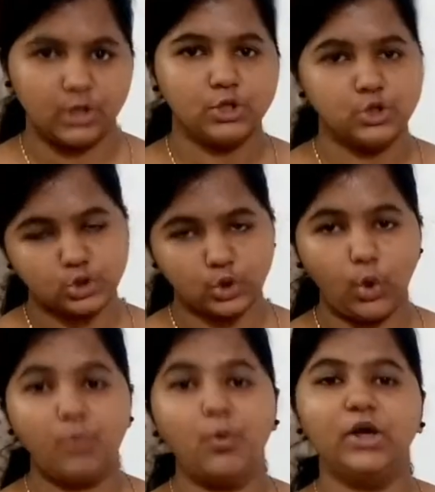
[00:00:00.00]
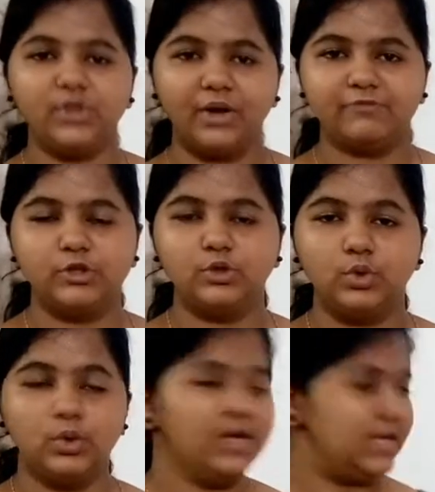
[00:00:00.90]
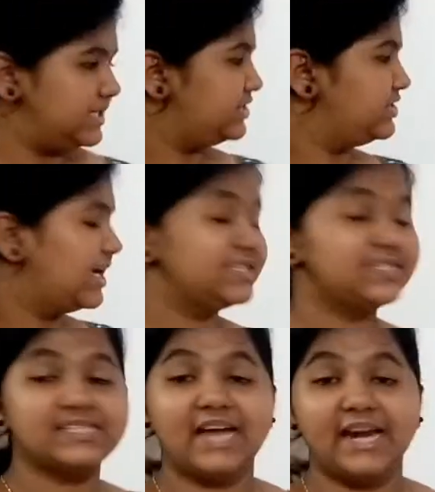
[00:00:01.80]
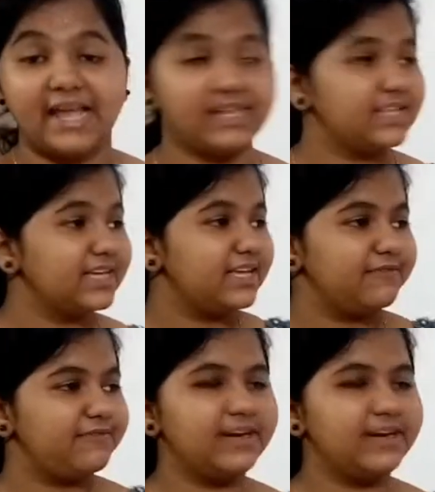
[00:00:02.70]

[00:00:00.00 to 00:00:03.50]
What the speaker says: So what you have to do is just connect the given.